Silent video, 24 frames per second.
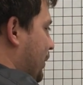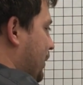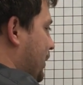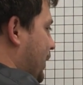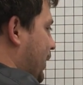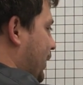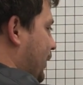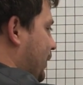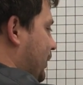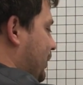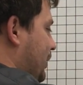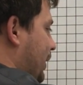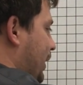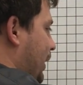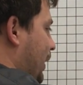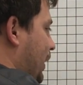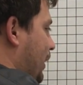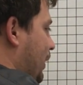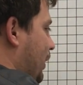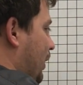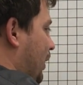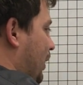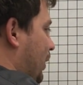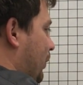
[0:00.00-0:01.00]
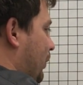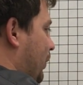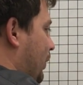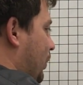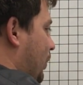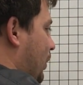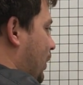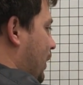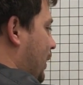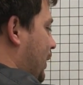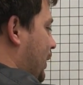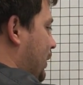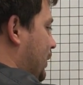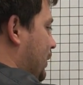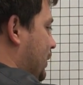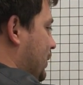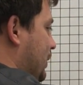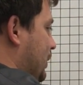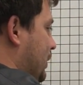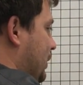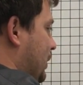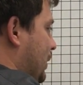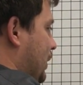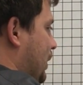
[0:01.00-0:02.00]
another 10 over 1.
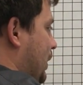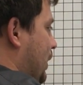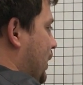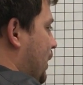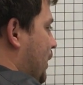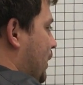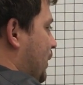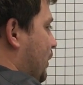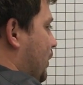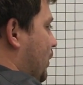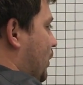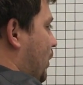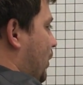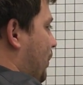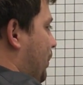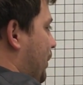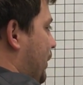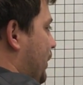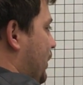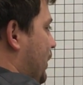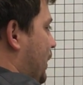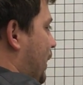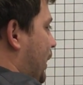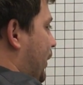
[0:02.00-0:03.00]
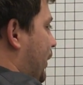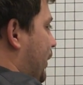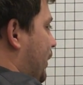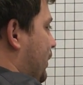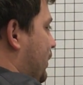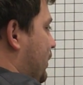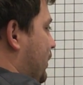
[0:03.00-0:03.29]
Go up another